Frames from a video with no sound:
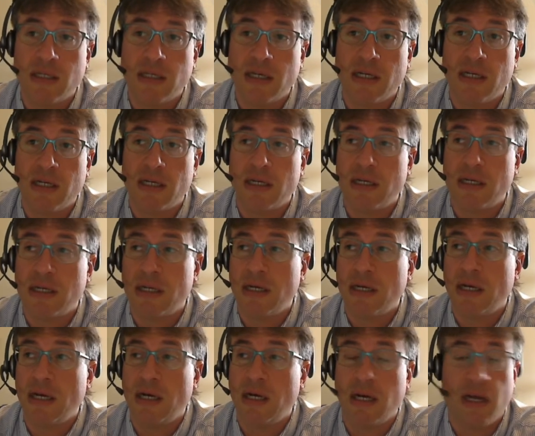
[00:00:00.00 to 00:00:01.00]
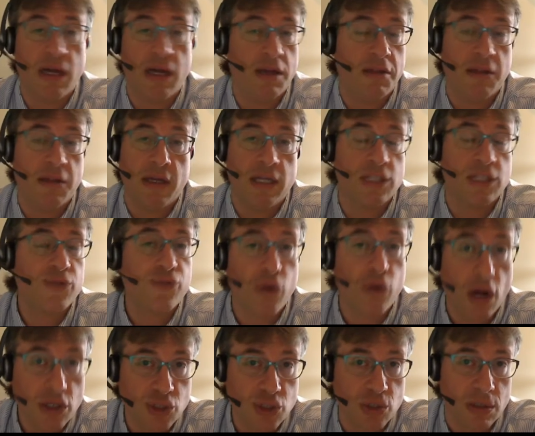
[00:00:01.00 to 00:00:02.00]
I think it's
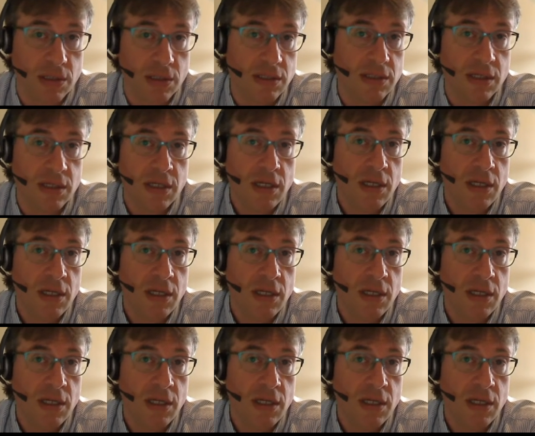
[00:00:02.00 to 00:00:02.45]
fraudulent,